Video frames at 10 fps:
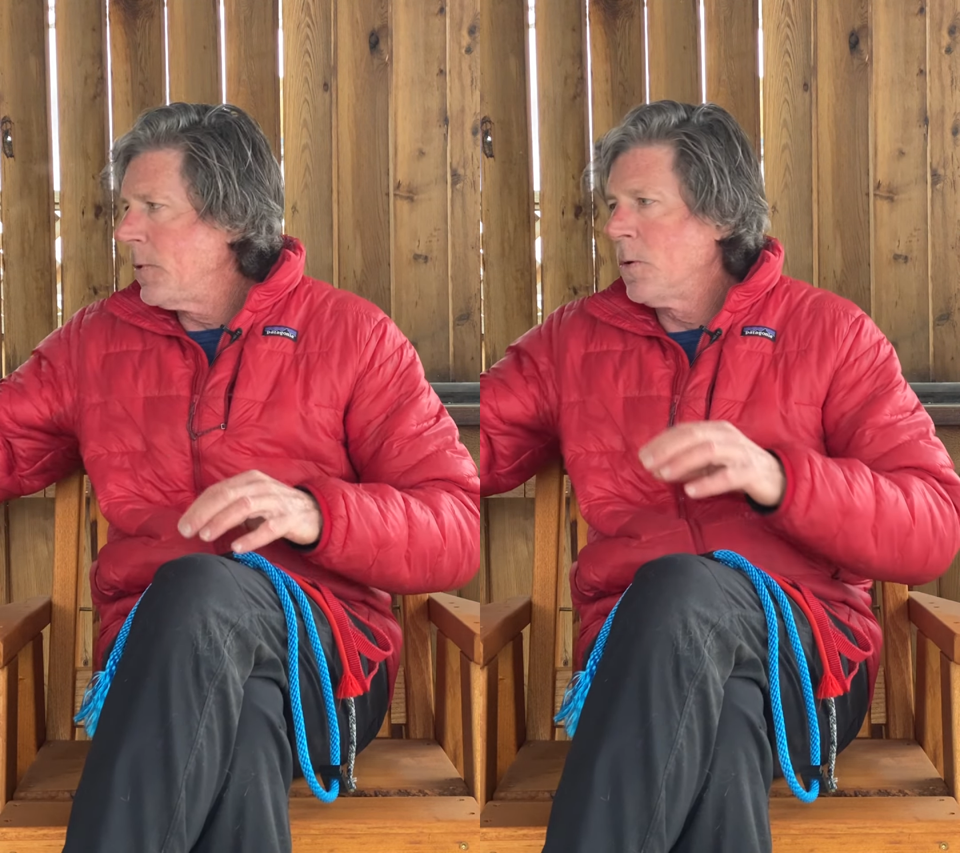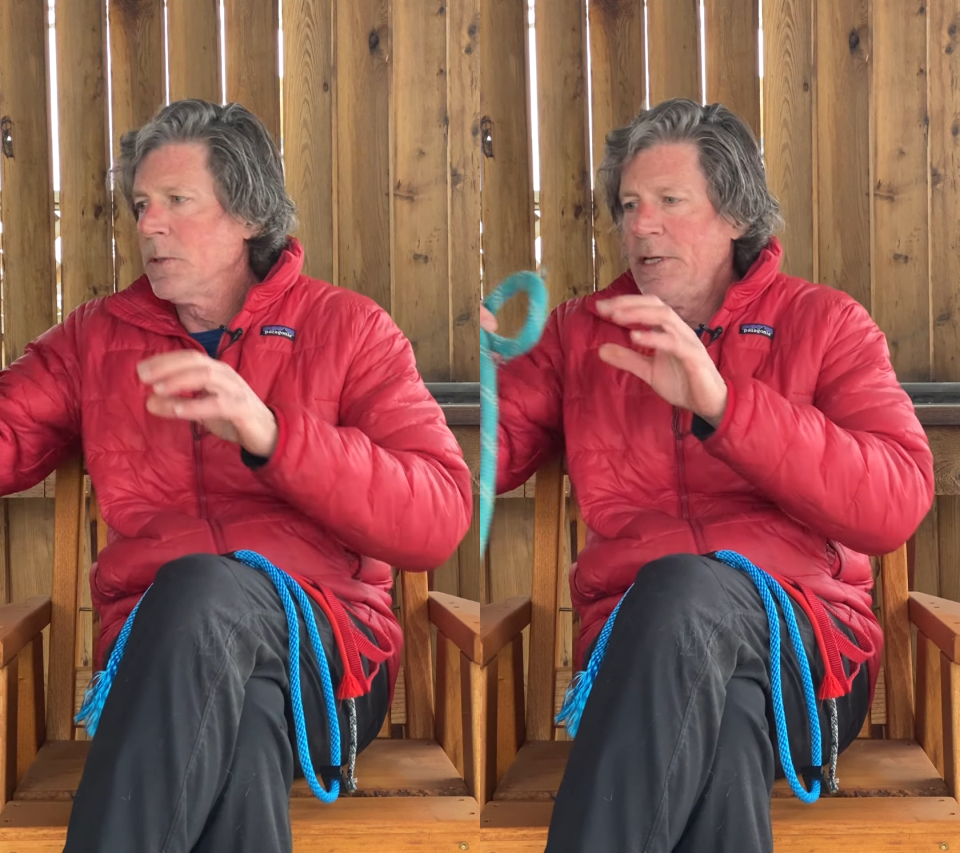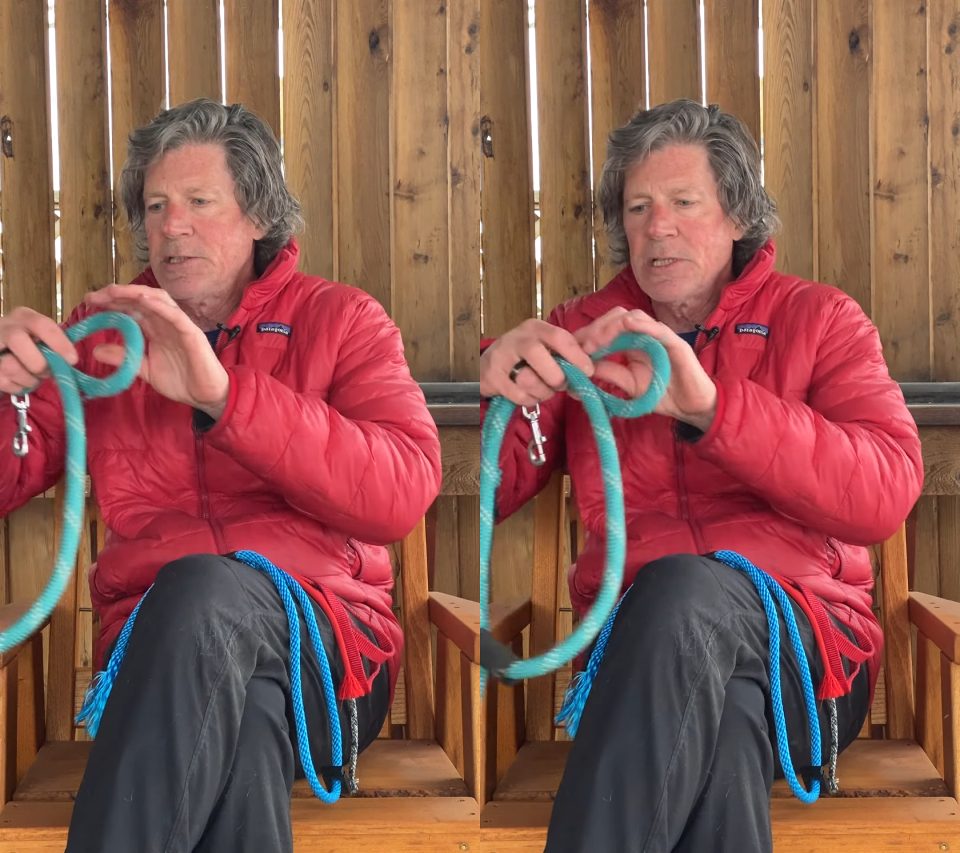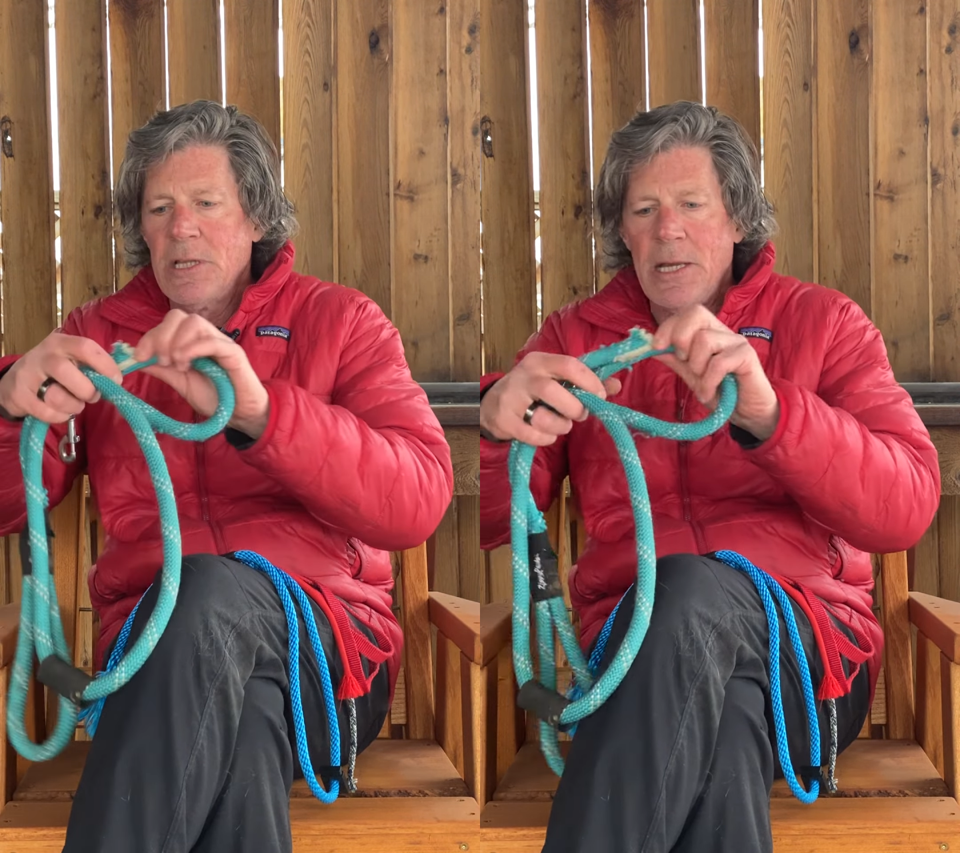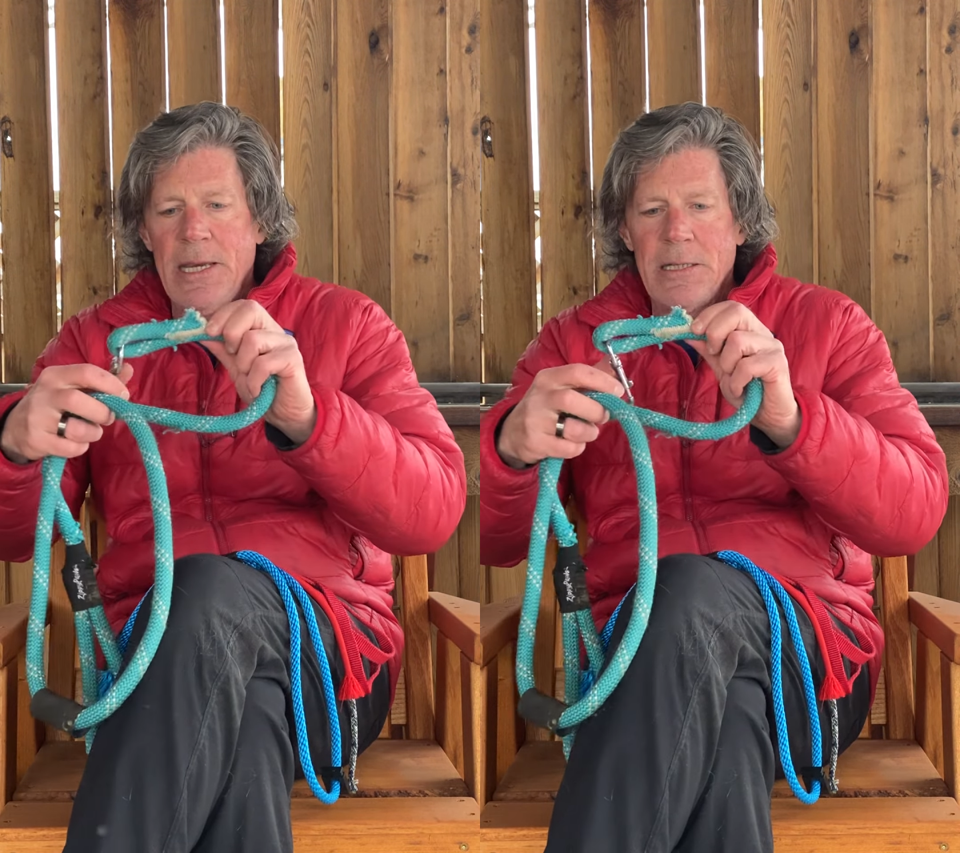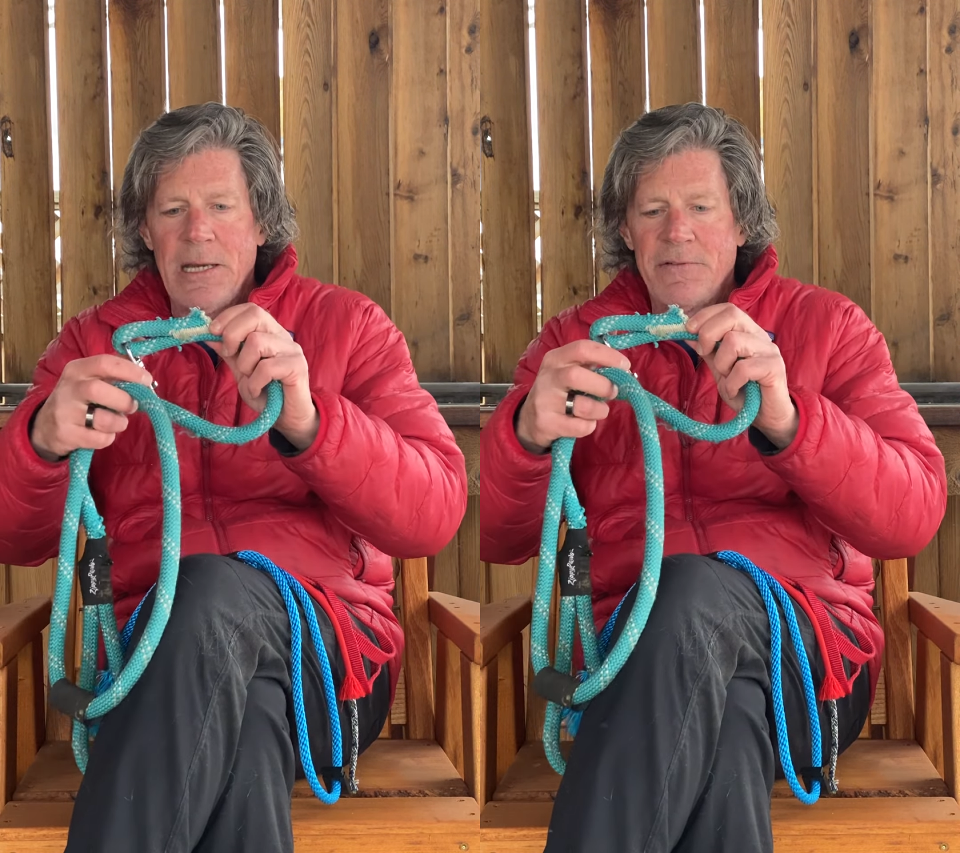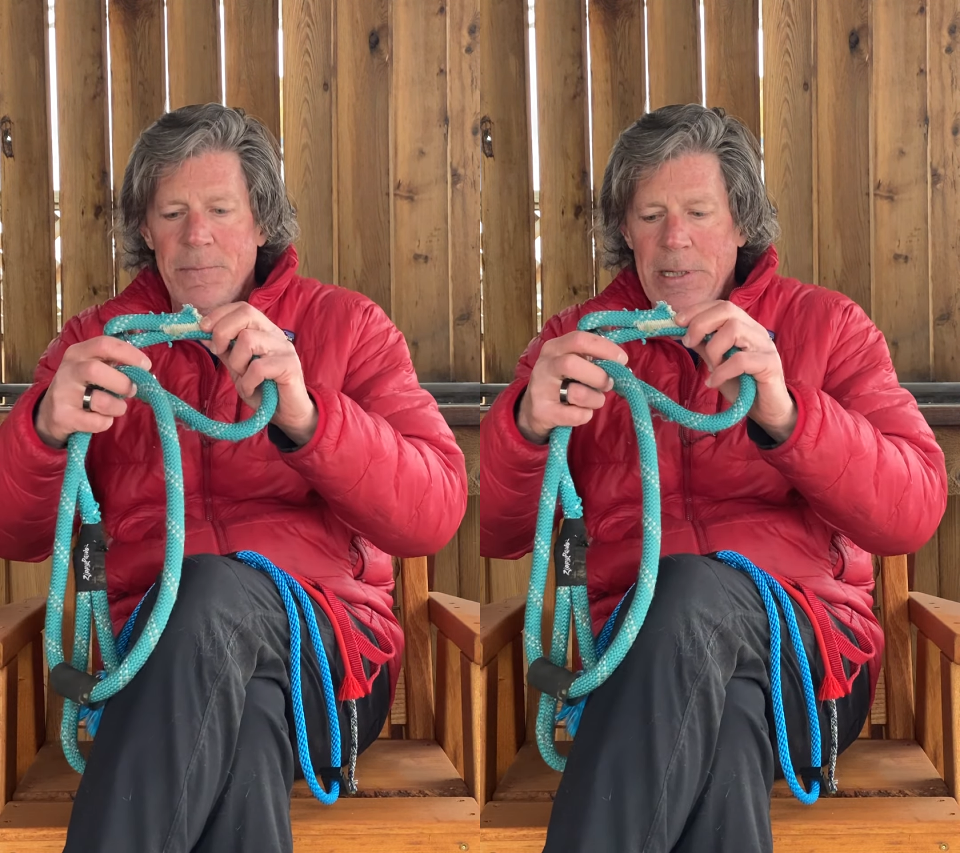old leash a client left